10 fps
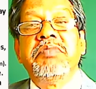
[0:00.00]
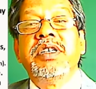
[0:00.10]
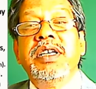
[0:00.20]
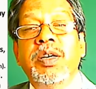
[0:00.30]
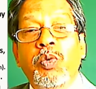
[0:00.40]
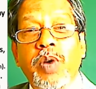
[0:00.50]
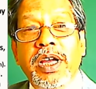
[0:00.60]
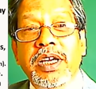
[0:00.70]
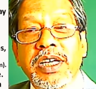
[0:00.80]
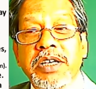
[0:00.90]
in a
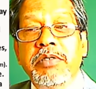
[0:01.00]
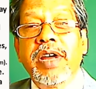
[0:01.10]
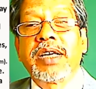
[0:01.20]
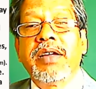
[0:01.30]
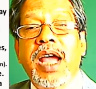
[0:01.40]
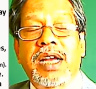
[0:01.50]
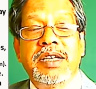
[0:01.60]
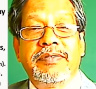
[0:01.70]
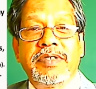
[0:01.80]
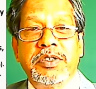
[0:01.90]
way, indirect
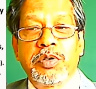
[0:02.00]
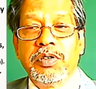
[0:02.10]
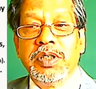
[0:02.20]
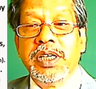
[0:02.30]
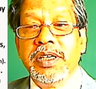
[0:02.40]
active control.